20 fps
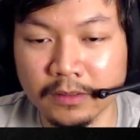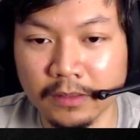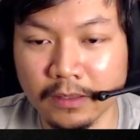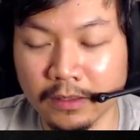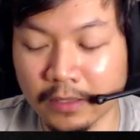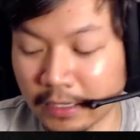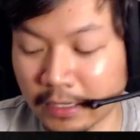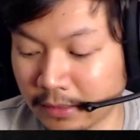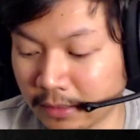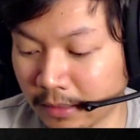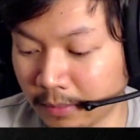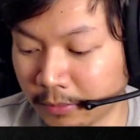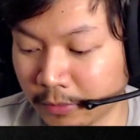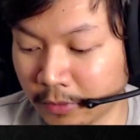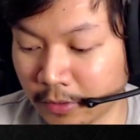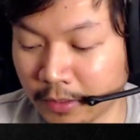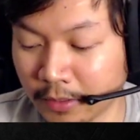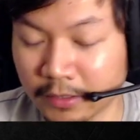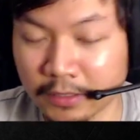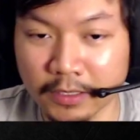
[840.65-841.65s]
lights up
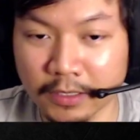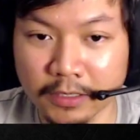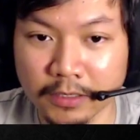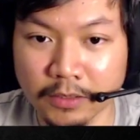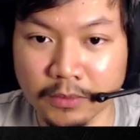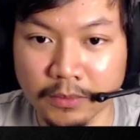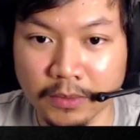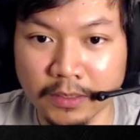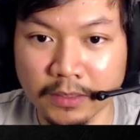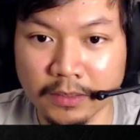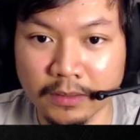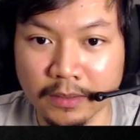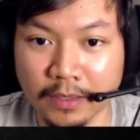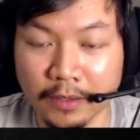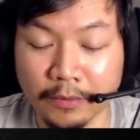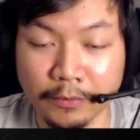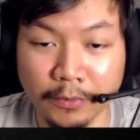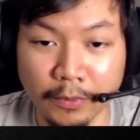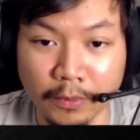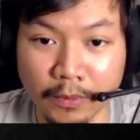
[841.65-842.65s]
your accessories in real